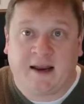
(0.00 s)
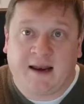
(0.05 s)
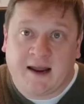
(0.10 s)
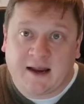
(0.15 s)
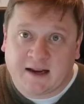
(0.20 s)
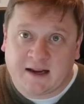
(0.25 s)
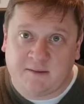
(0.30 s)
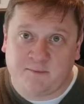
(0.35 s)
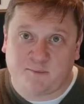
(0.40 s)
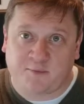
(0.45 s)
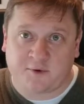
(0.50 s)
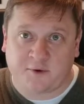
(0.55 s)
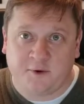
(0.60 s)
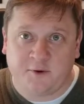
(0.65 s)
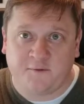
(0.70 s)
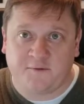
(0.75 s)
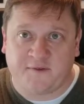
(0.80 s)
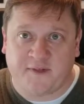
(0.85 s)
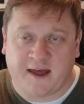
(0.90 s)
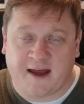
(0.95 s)
And I can
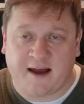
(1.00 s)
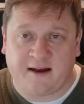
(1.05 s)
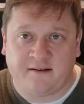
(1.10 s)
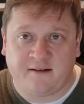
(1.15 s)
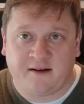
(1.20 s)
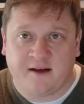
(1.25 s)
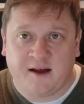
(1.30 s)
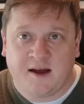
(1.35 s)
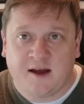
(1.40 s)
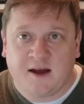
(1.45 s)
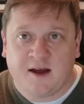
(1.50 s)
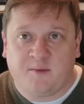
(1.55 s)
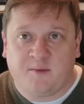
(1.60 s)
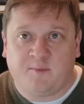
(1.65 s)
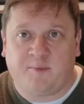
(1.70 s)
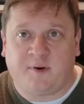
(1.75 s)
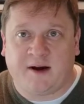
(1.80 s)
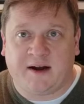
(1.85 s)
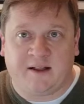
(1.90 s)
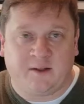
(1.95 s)
prove that
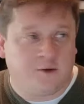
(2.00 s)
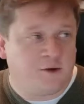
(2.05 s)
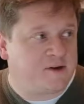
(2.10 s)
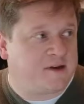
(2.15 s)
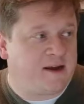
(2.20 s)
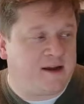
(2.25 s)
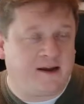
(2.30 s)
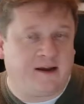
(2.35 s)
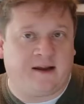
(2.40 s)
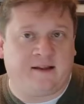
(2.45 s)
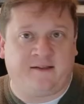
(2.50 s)
by looking